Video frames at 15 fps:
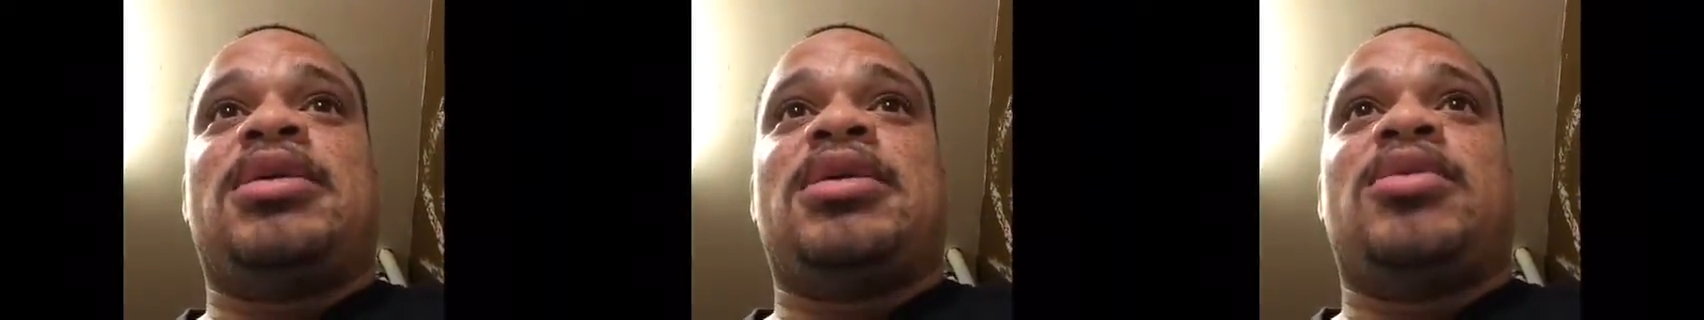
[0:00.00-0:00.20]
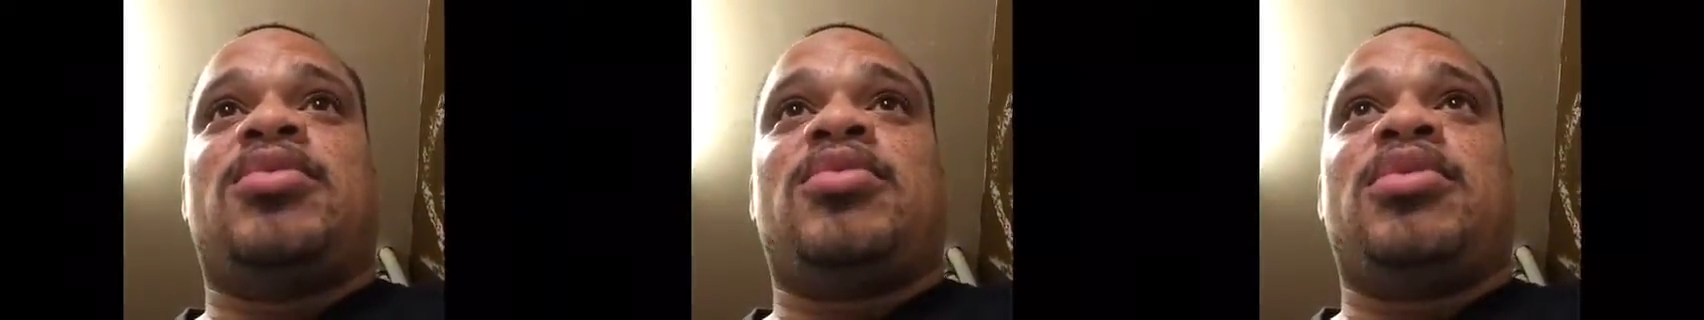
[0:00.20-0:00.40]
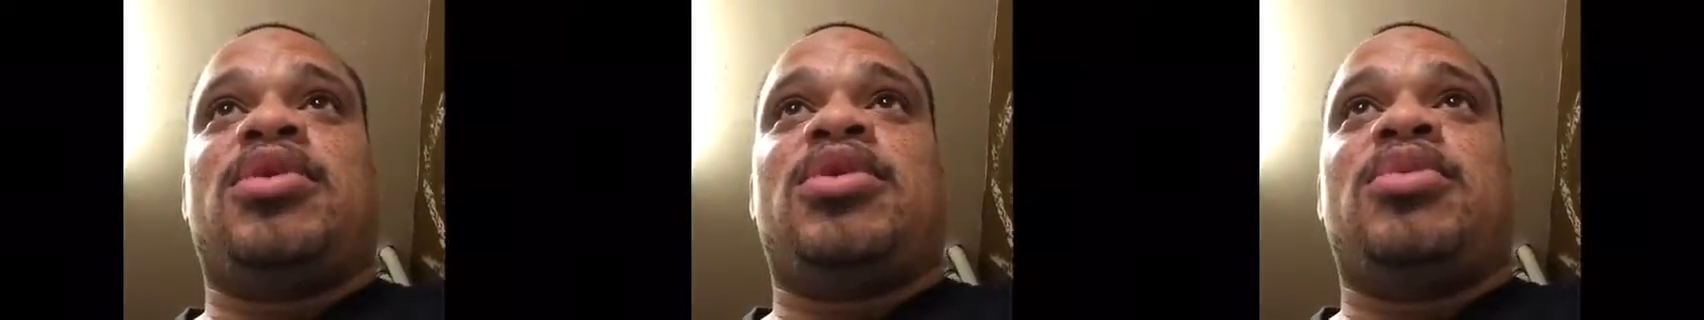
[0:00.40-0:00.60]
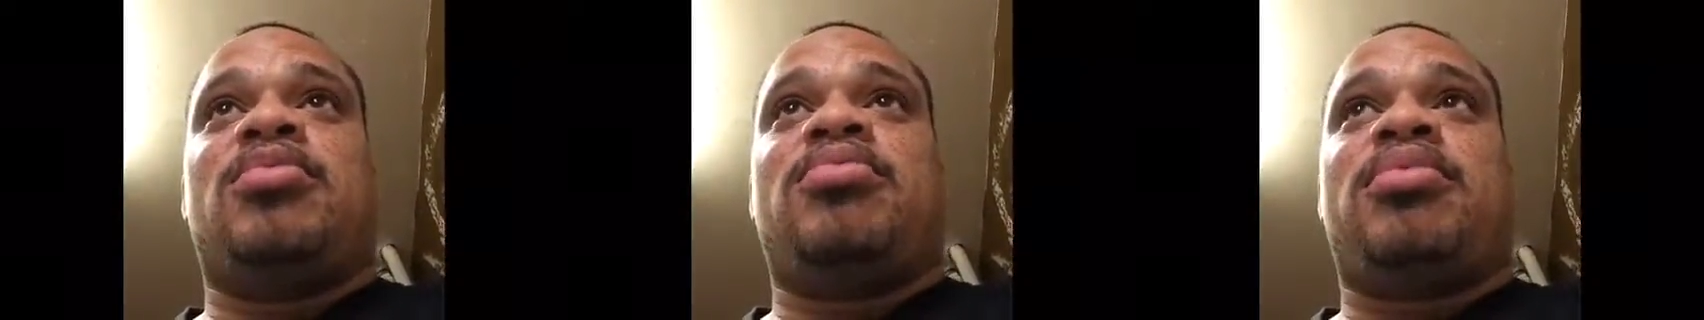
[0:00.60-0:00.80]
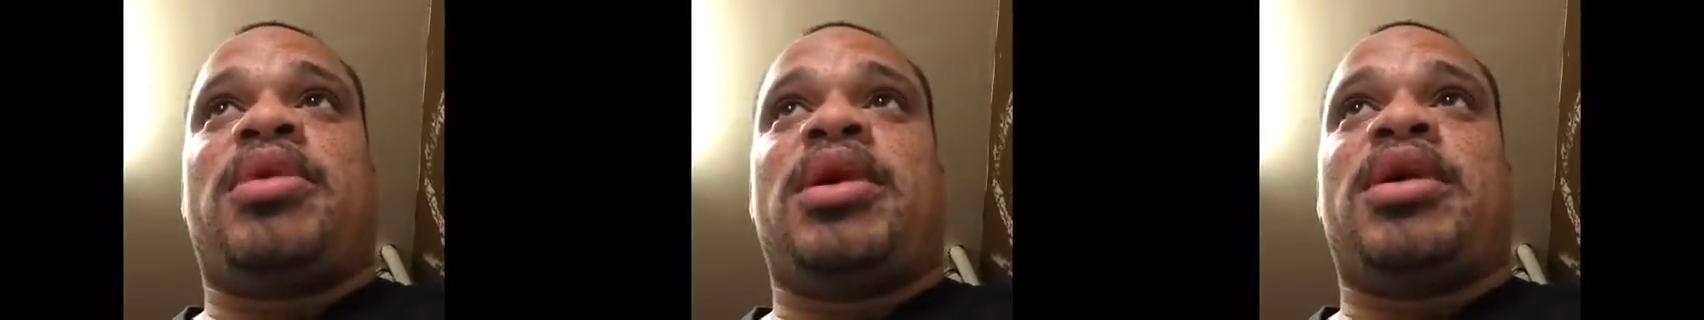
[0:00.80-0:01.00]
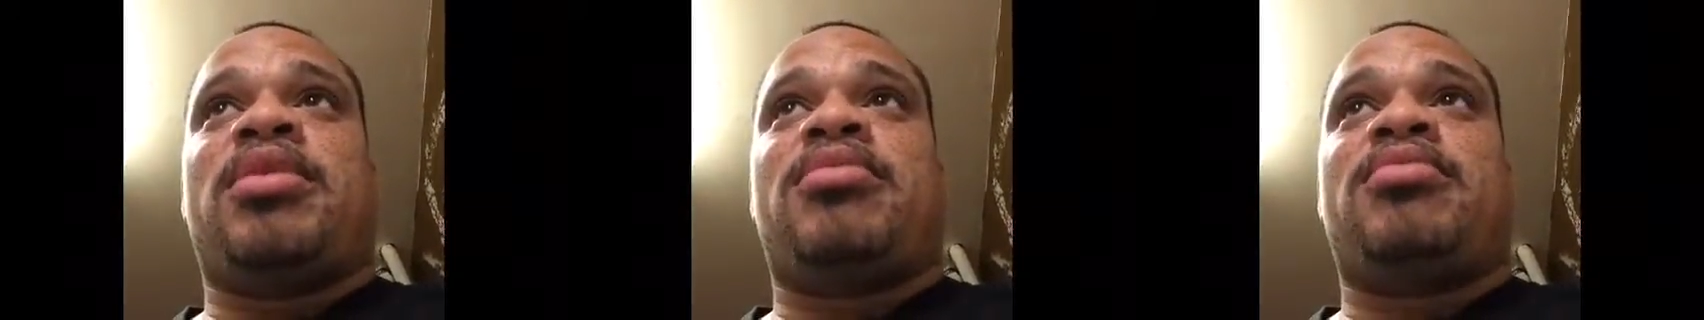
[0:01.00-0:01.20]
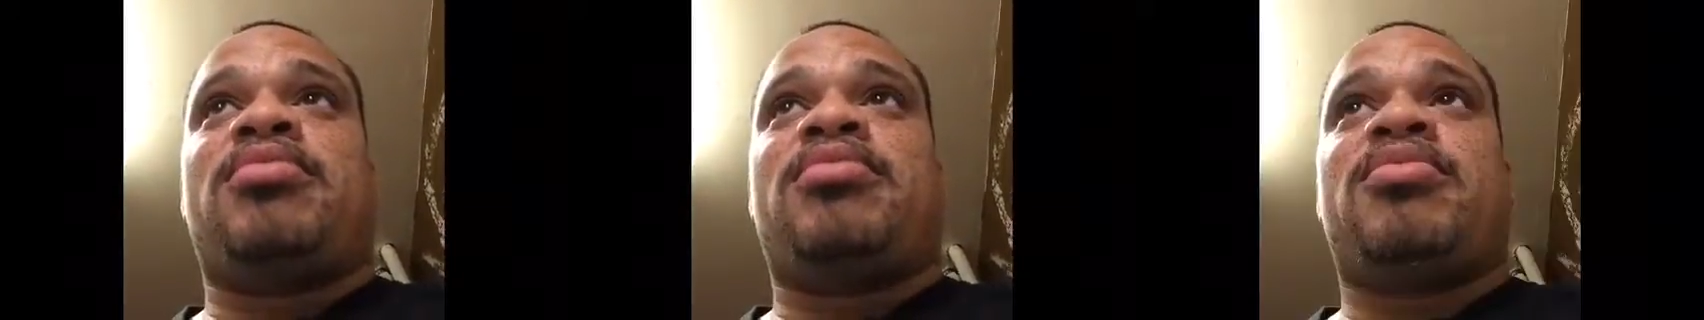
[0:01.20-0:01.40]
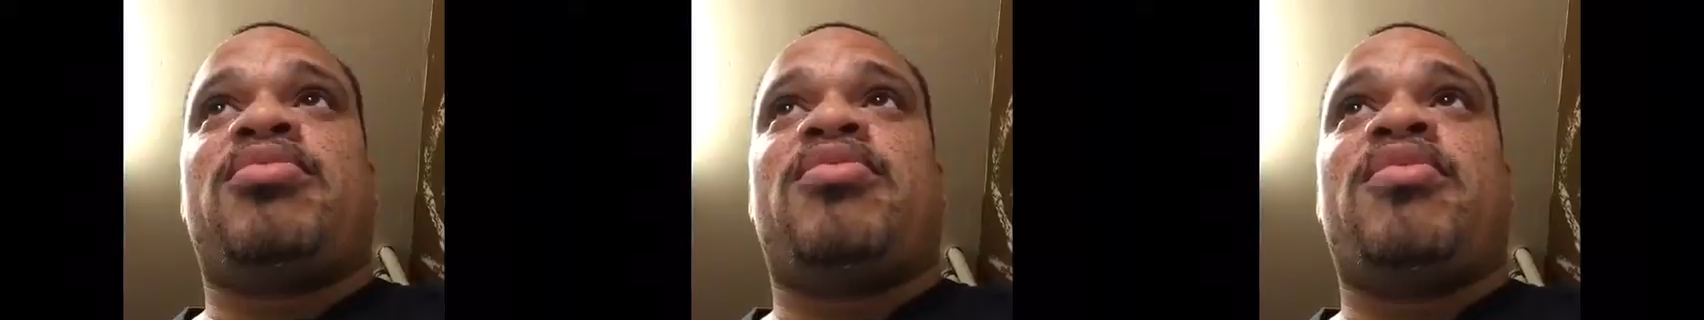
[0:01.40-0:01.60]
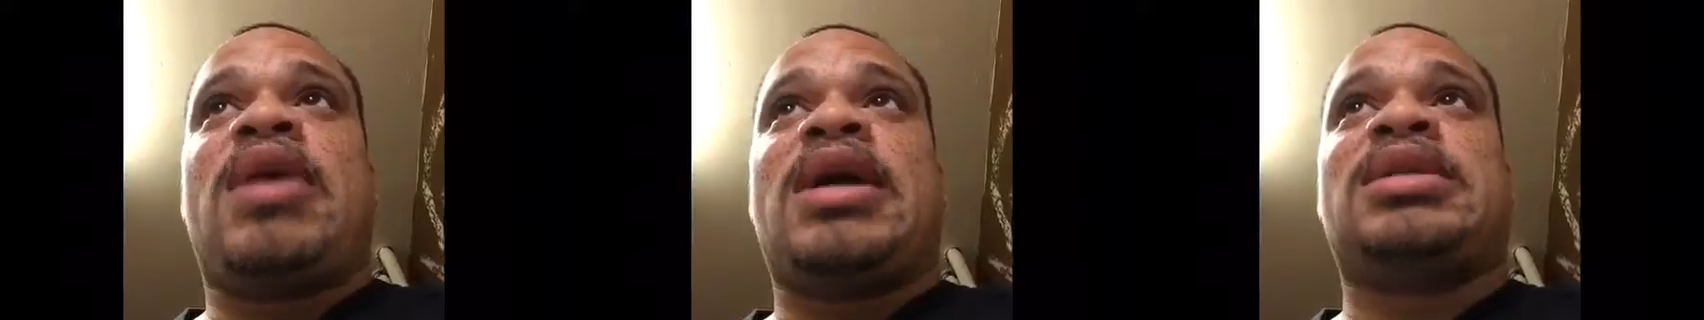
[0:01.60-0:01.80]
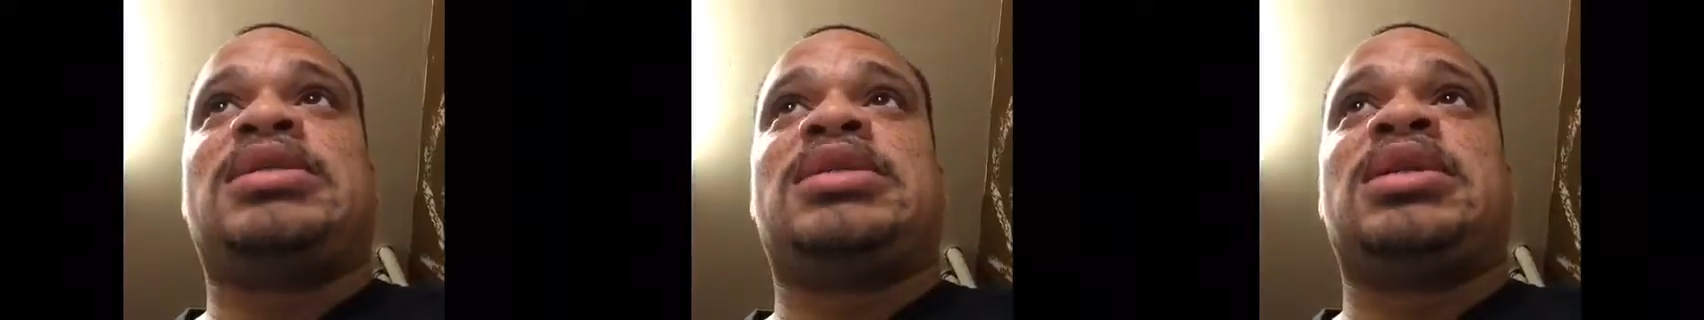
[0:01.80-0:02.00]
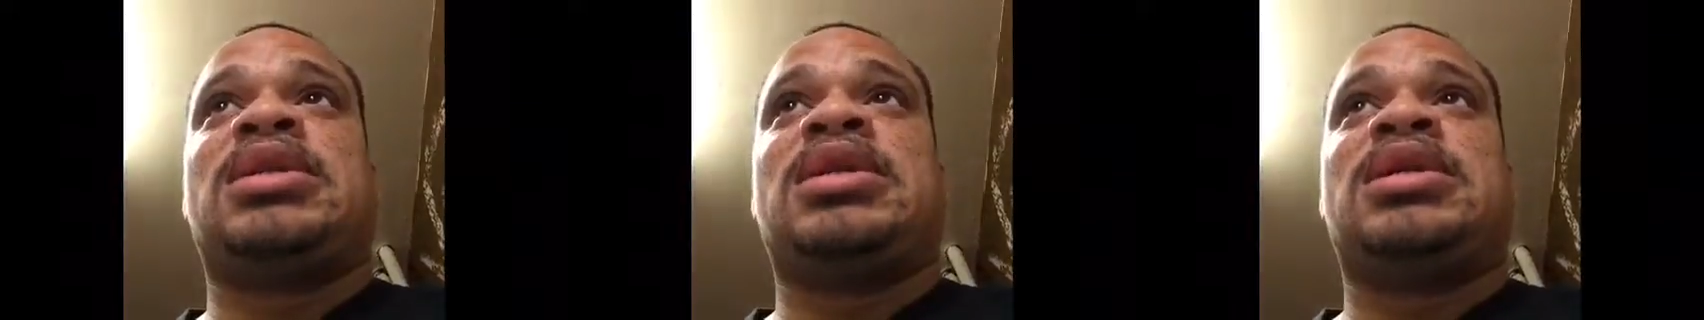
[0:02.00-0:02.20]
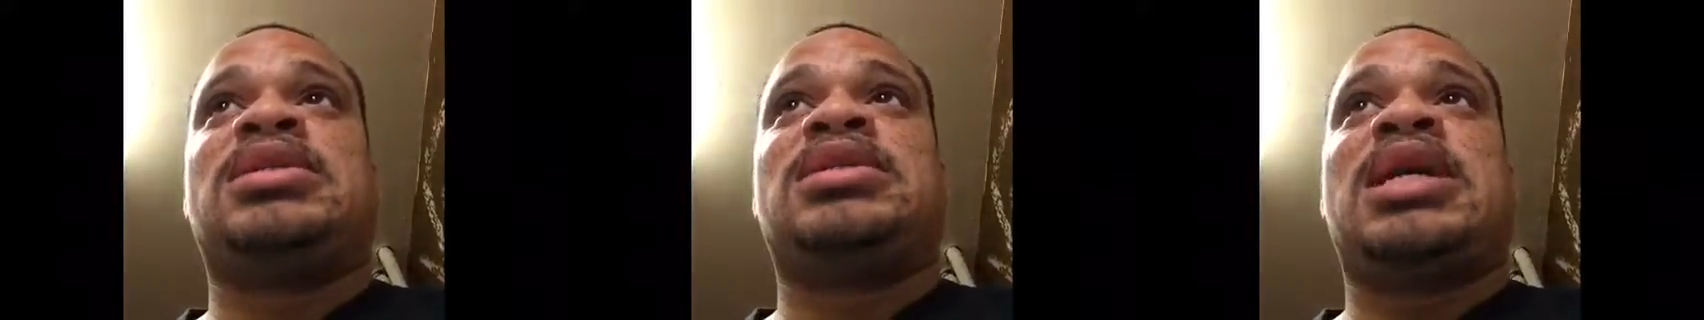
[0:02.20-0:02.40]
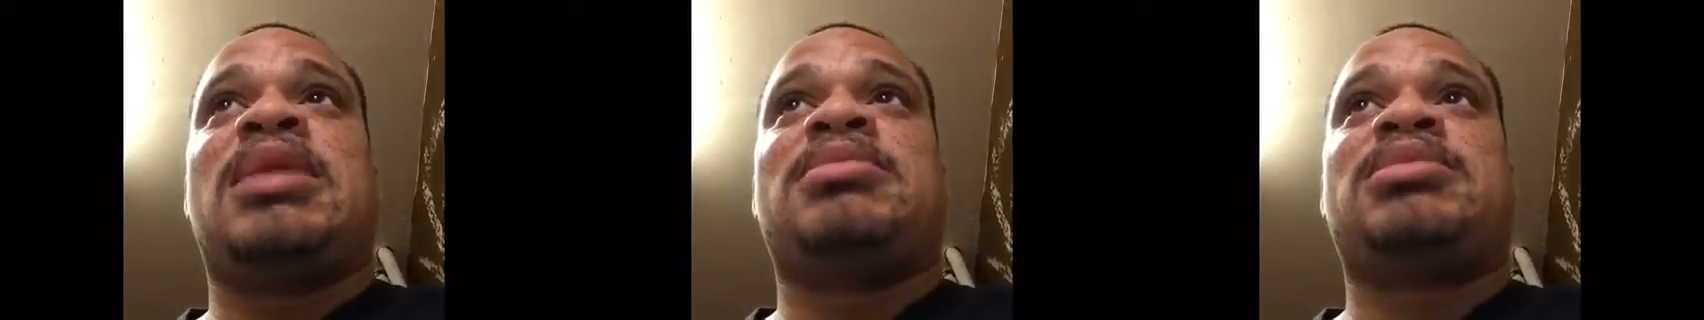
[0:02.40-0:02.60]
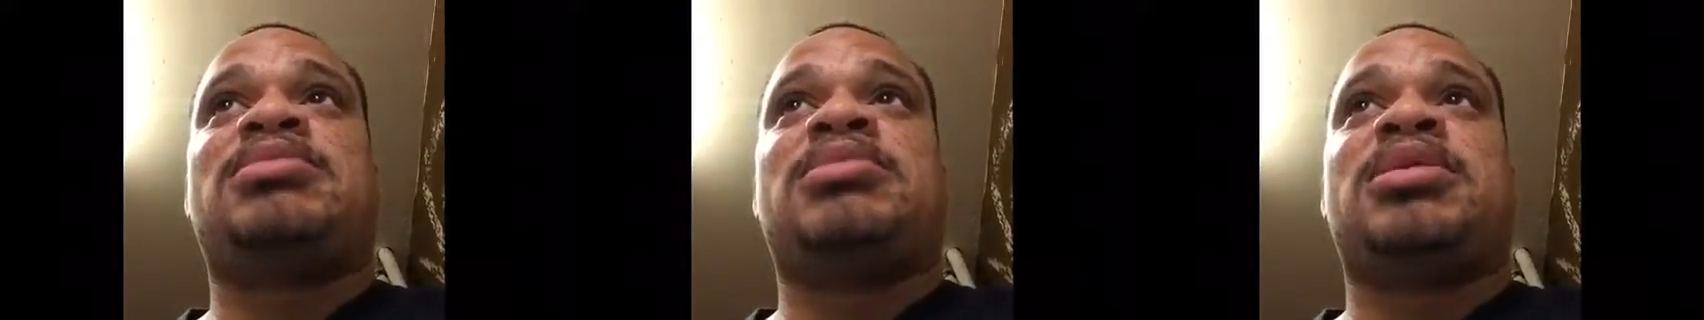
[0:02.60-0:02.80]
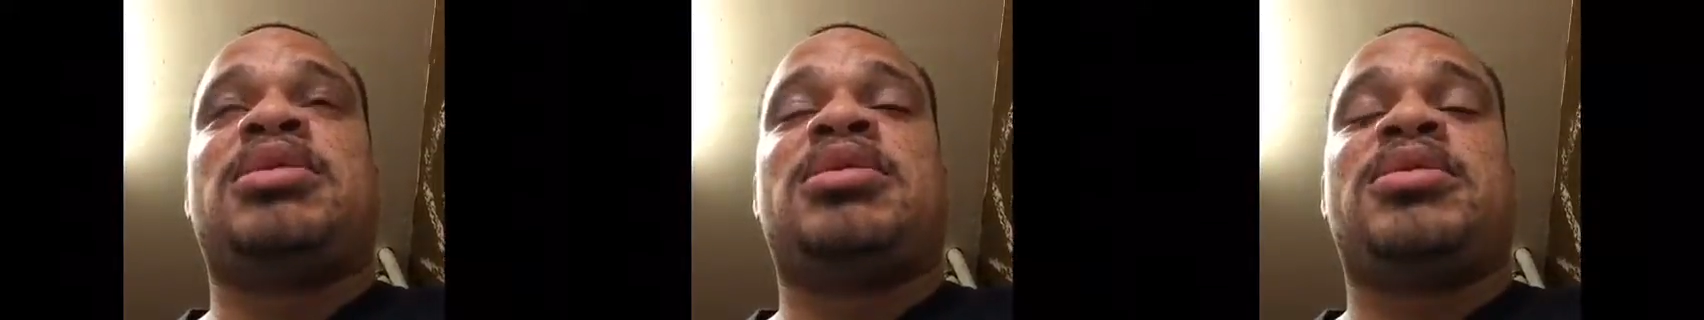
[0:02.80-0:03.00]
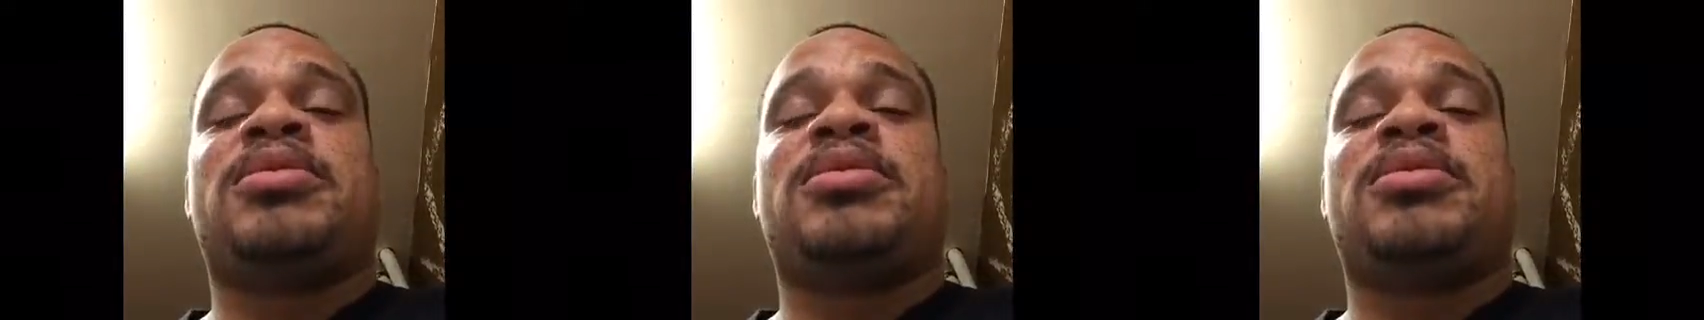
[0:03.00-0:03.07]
it when you bring rats to an establishment.